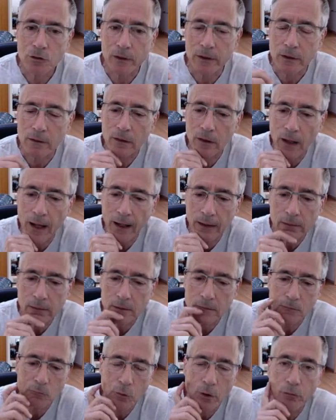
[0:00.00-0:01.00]
It's
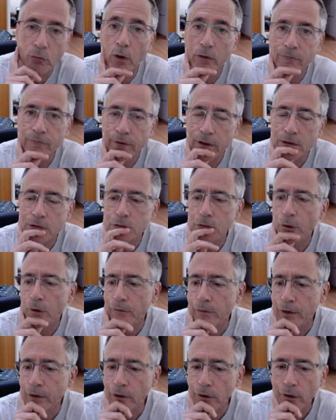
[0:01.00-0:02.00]
locked with one face
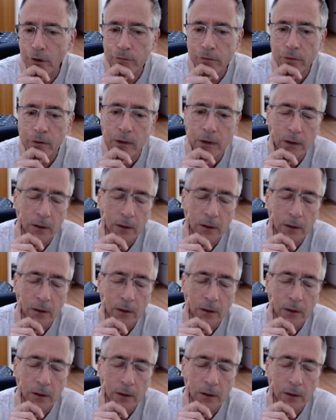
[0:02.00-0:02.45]
toward the Earth,